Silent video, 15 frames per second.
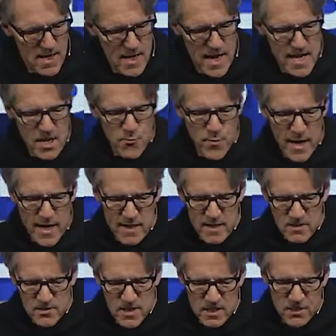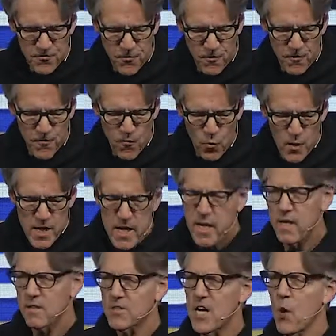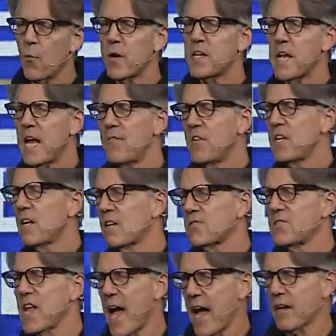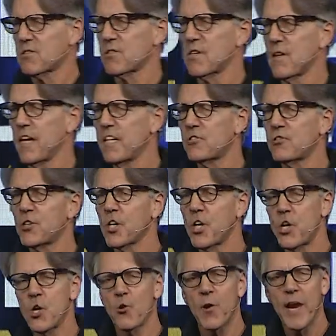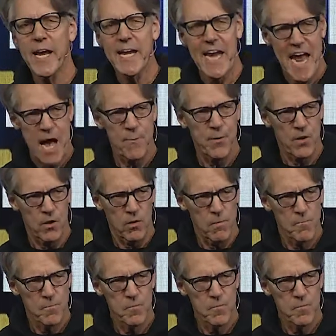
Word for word: And he reigned, it says, for forty years. Now, what David does next is secure a capital.